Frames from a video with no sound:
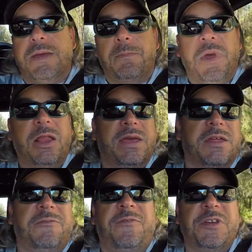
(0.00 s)

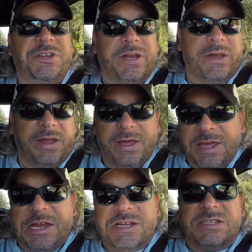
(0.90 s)
Milliken Fishing
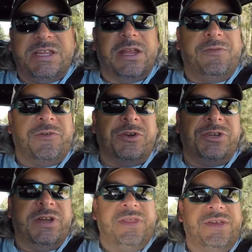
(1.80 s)
he just did a
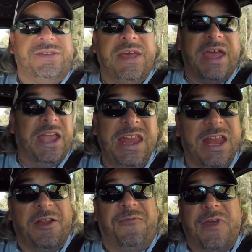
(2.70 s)
version of this, and he
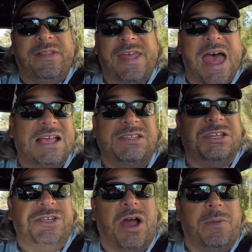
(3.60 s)
did a fantastic
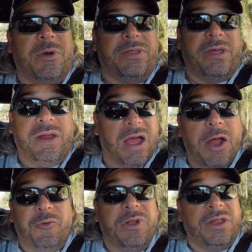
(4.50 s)
job with it. I
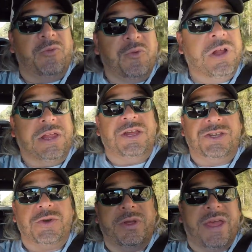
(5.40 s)
really, really
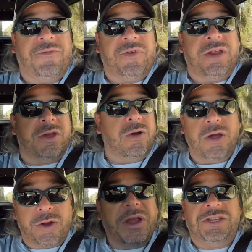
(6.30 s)
enjoyed that video.
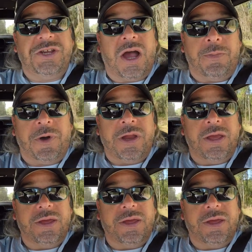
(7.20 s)
Great job, buddy.